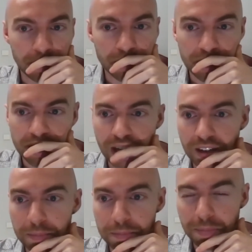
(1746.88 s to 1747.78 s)
Just
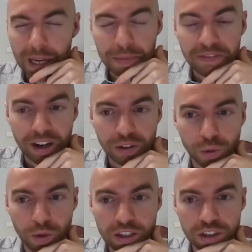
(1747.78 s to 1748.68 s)
a maybe final
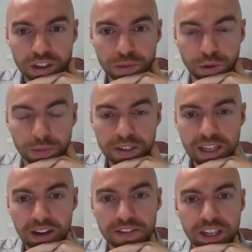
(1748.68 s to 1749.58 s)
question, because we're almost
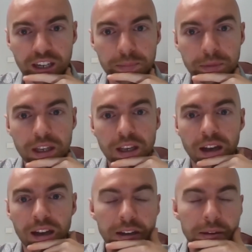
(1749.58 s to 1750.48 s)
out of time.
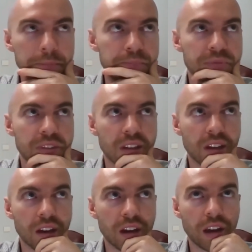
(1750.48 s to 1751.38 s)

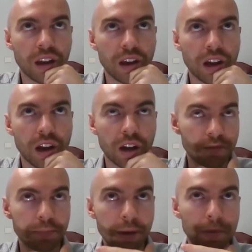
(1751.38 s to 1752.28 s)
A lot
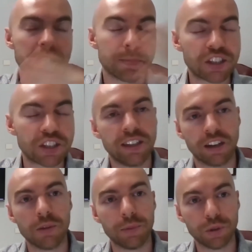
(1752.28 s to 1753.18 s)
of people, especially in the
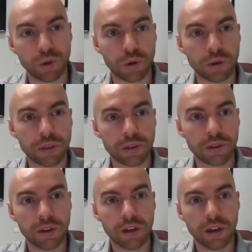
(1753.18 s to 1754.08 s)
global north,
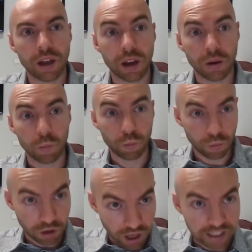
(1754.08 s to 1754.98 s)

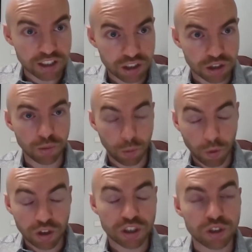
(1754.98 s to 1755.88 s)
like to do and
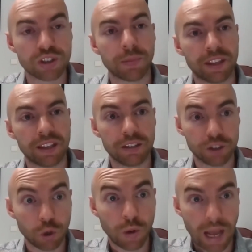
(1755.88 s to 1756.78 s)
want to do something
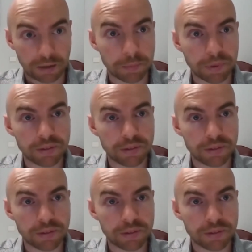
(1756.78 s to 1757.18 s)
to help.